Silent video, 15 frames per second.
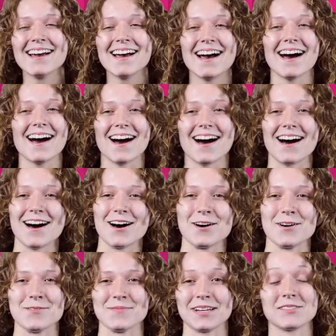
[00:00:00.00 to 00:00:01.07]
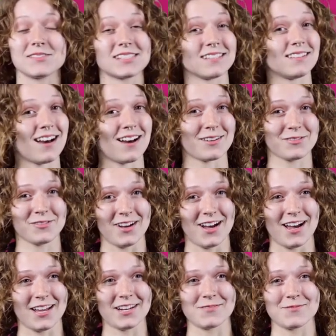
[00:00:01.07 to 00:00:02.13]
And it was a lot of
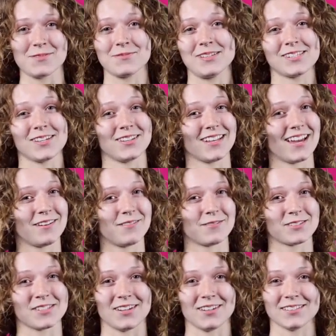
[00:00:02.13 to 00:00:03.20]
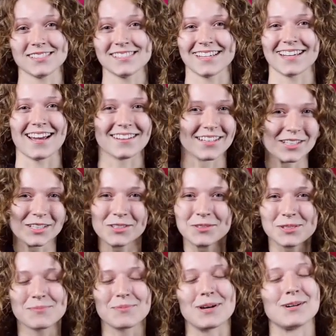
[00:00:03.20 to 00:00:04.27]
fun. And when we saw the end results, I got like
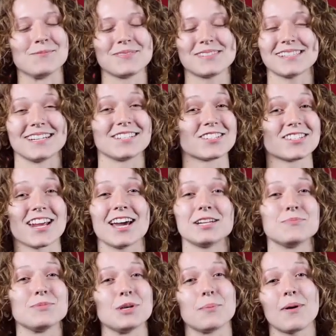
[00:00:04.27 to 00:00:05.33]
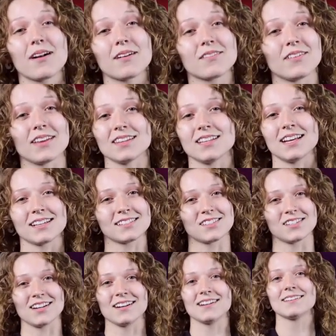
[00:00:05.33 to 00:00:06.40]
goosebumps, and I just had to be a part of it the next
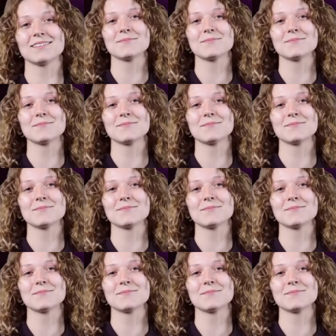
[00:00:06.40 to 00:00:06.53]
year.